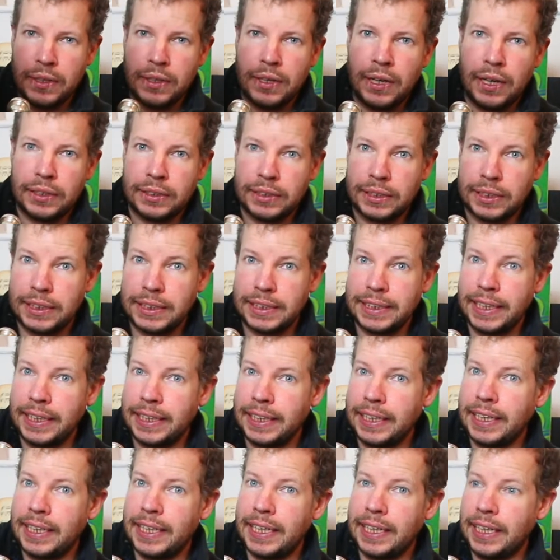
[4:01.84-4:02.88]
As you can
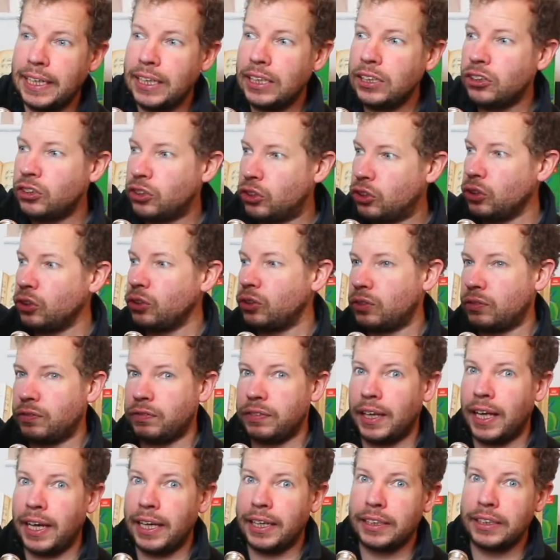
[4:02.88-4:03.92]
see, it does
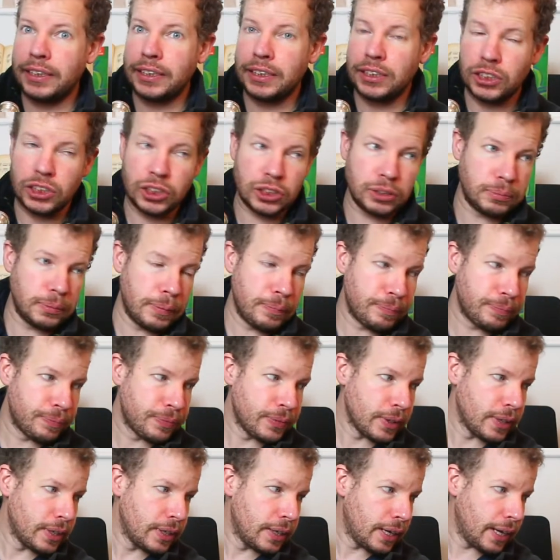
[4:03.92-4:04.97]
flatten the instrument,
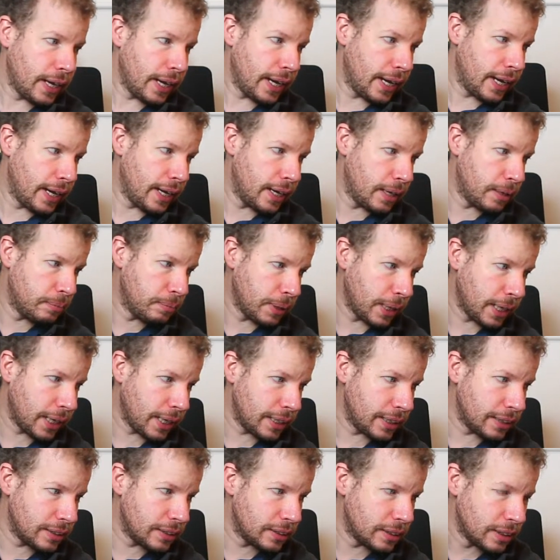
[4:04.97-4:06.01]

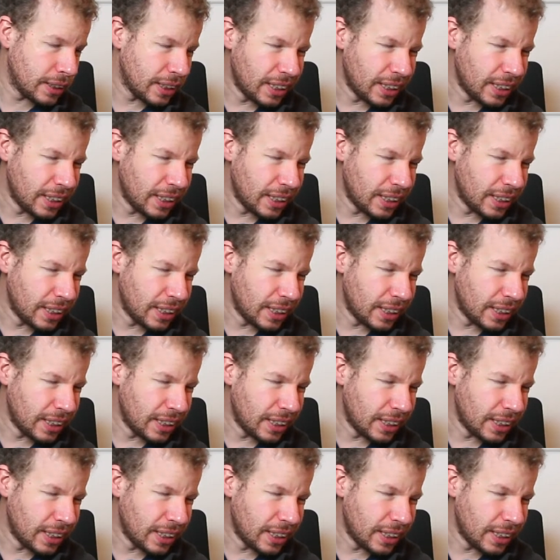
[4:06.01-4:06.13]
and